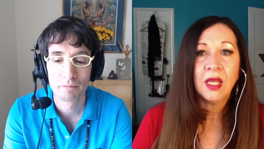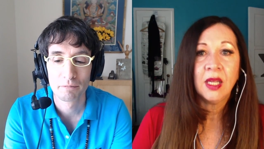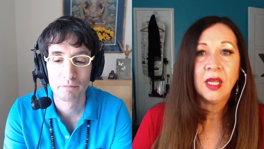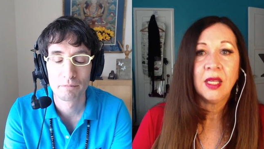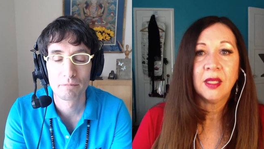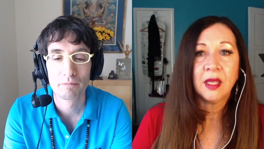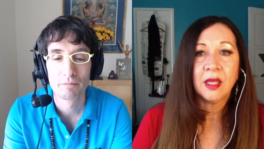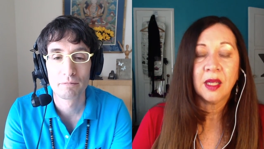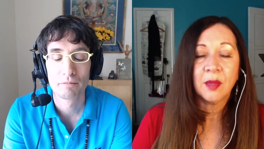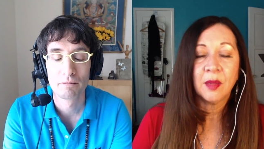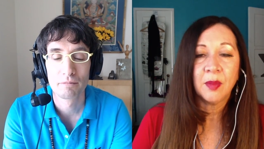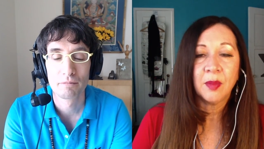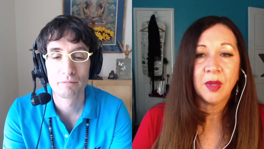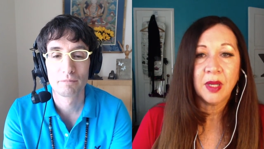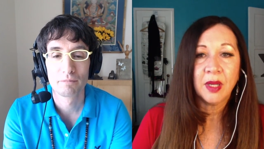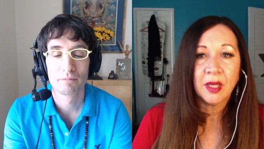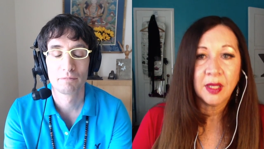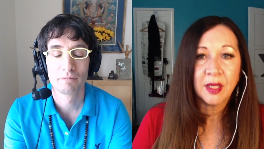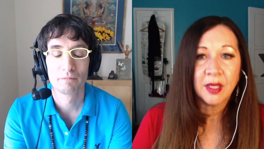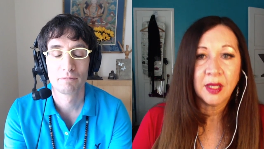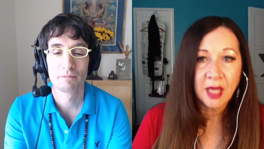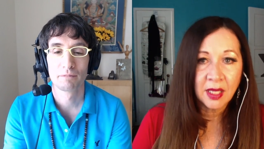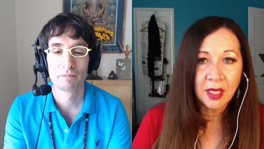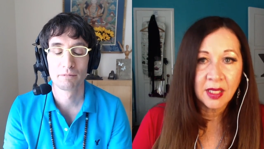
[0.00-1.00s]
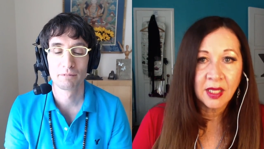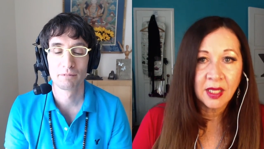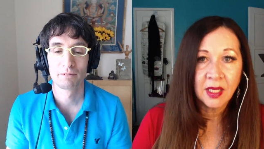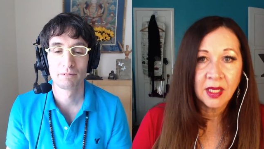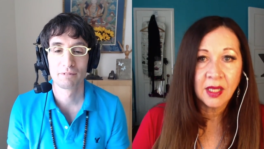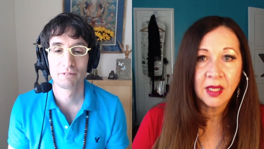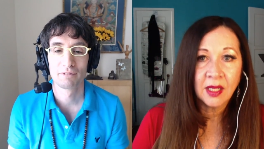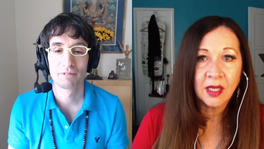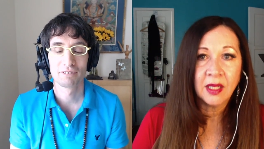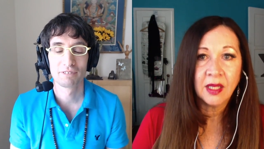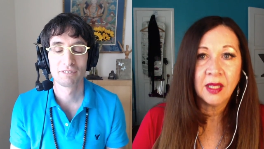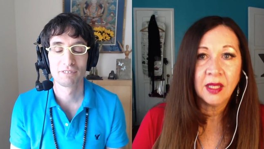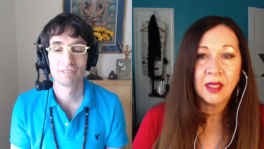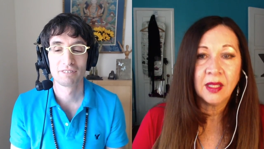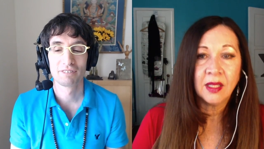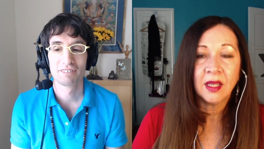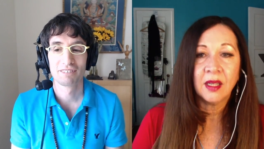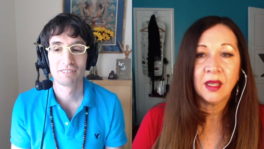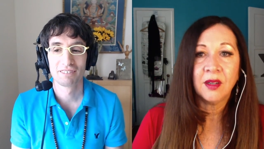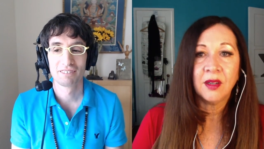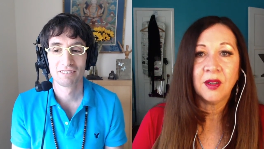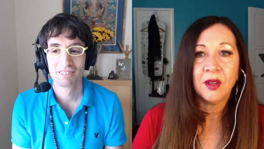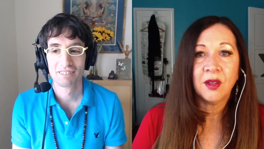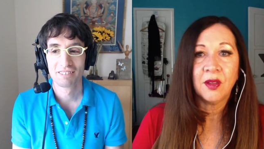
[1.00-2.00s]
Speaker 1: He's going to be a dentist. He's
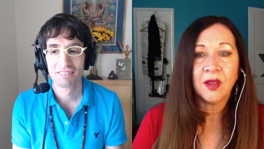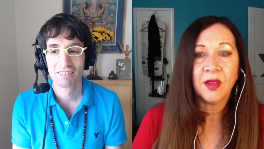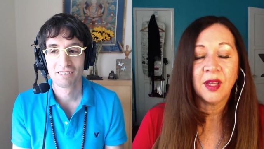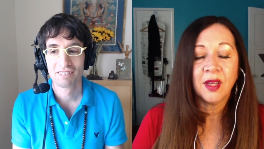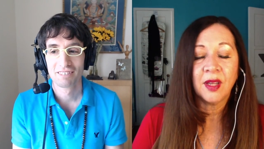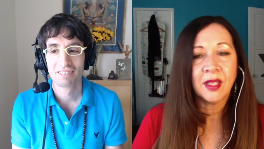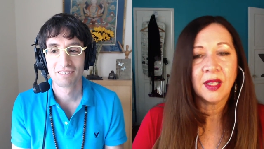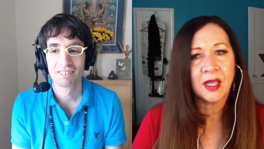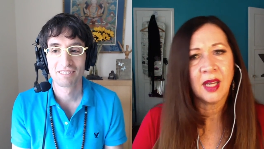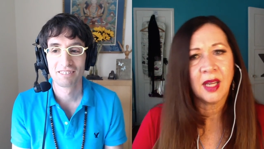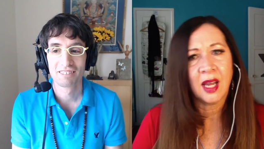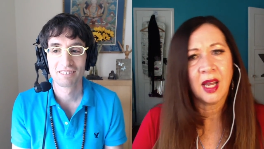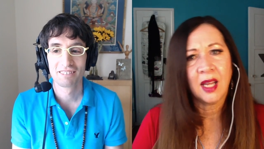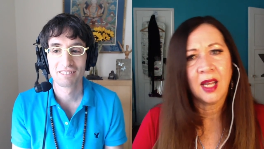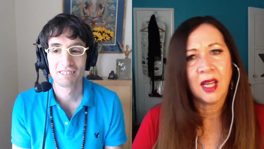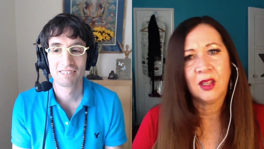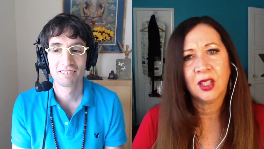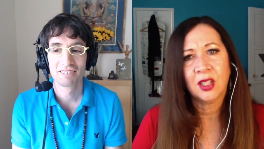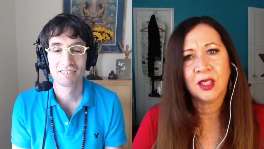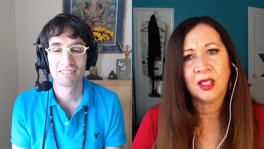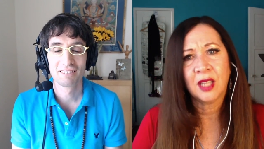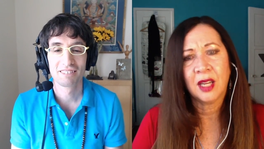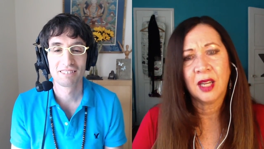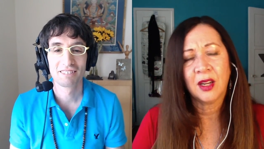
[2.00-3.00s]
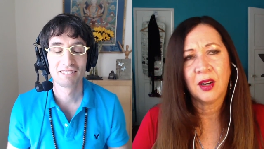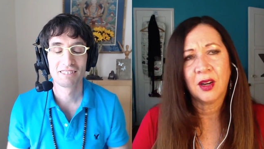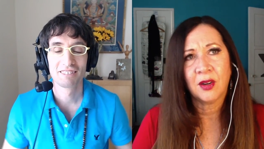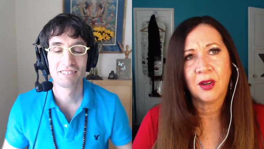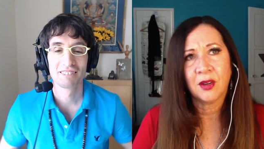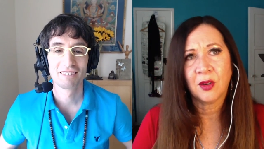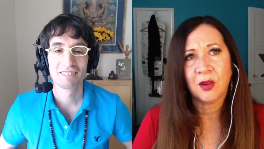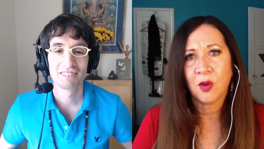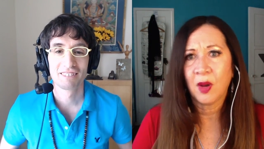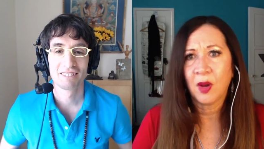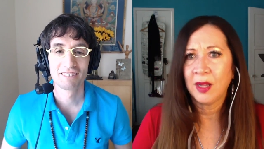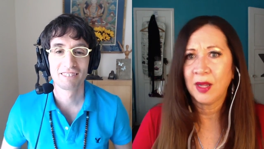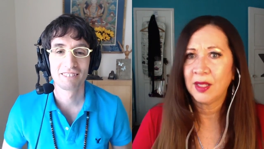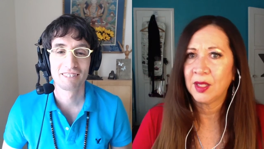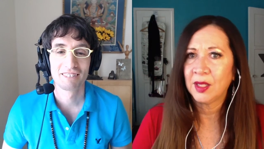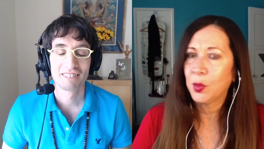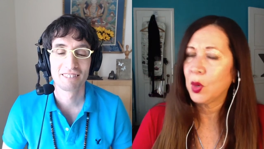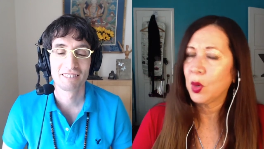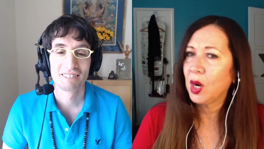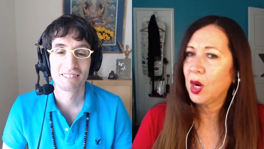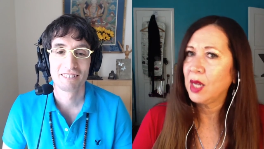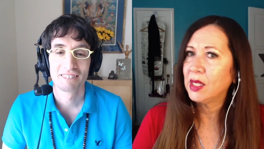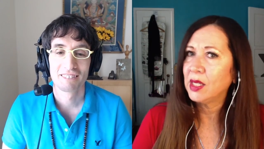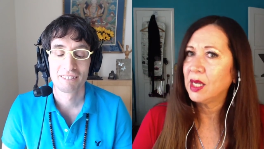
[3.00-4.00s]
going to do this. And I looked at her quite
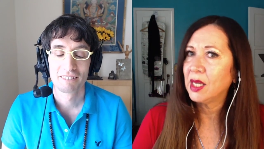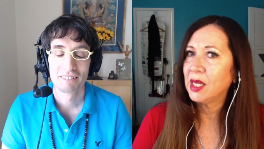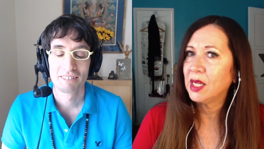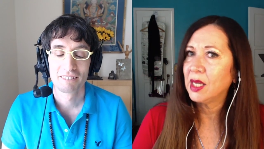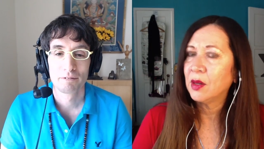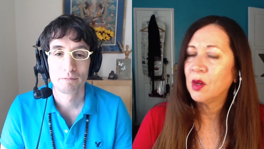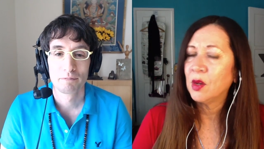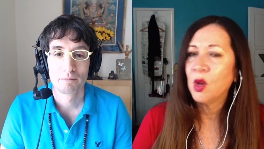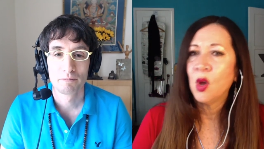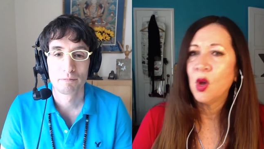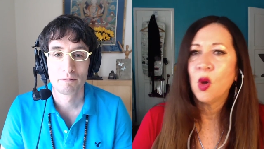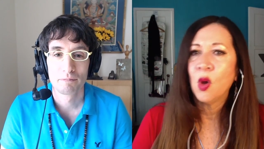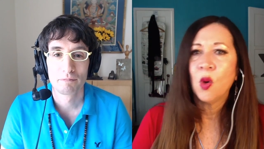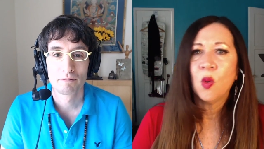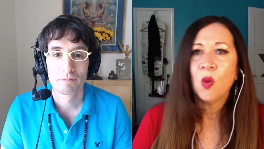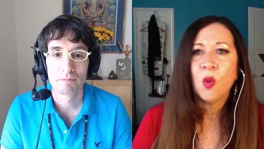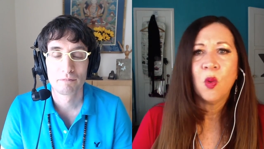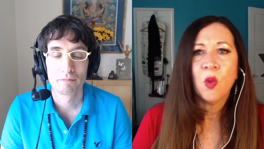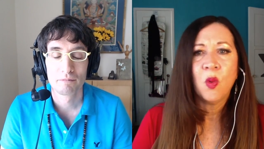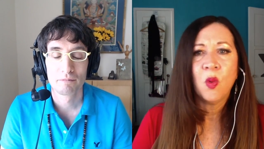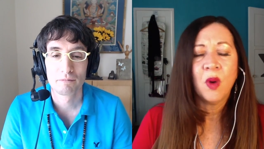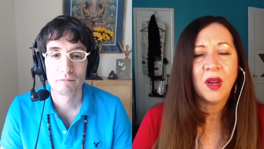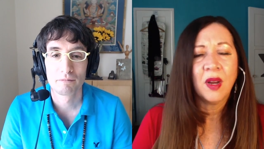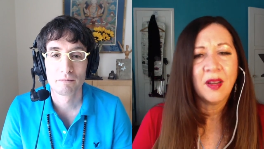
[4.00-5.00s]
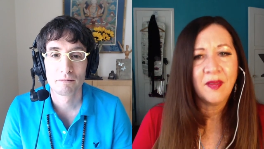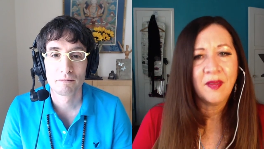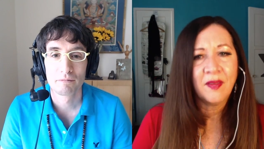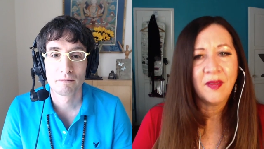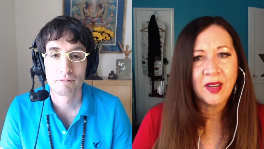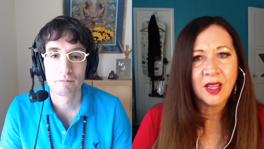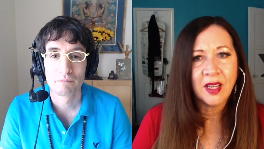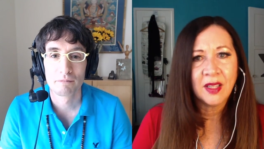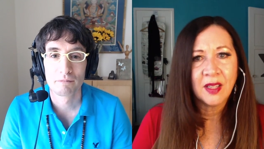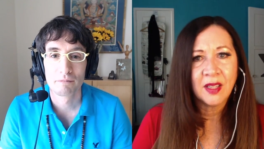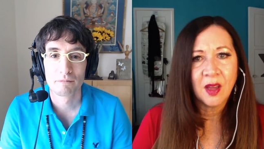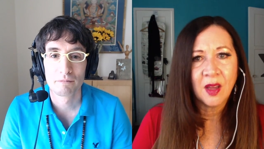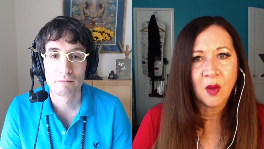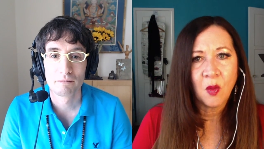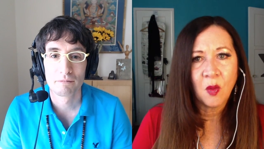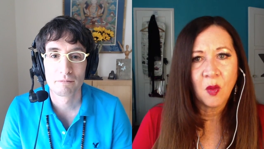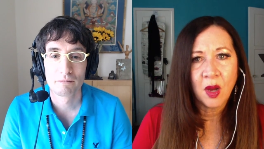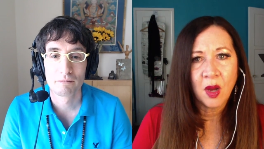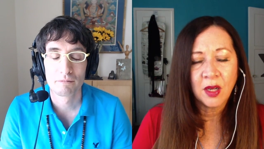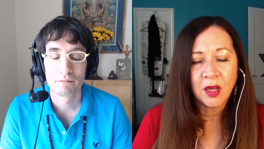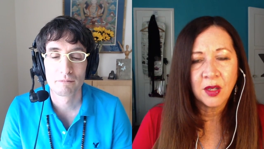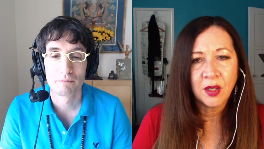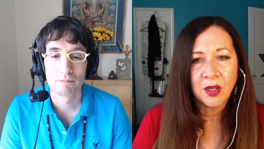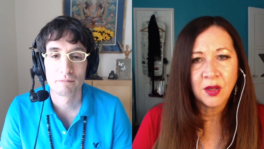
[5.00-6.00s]
surprised. And I said, well, what if he doesn't
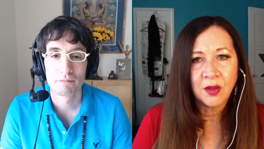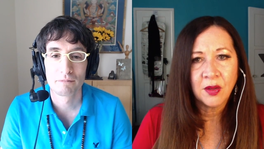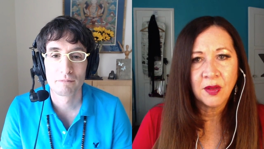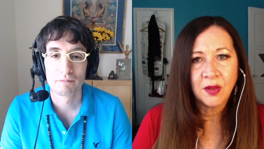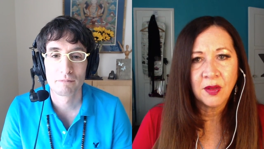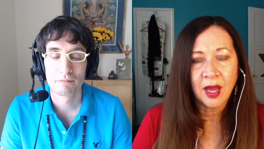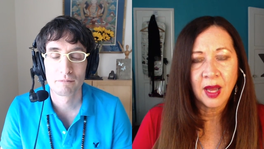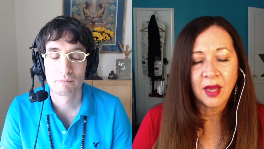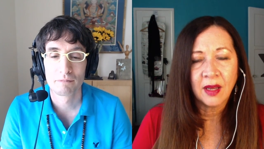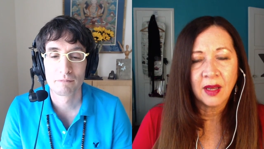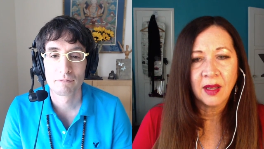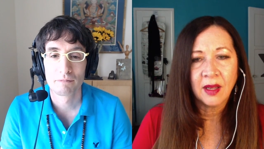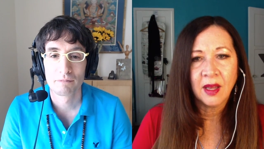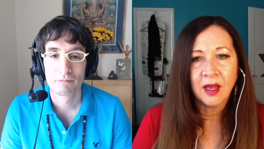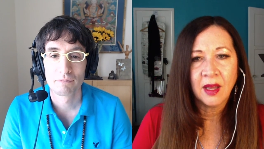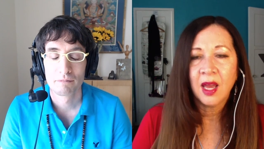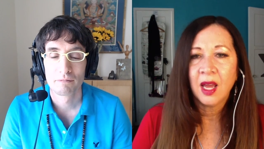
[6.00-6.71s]
want to do that?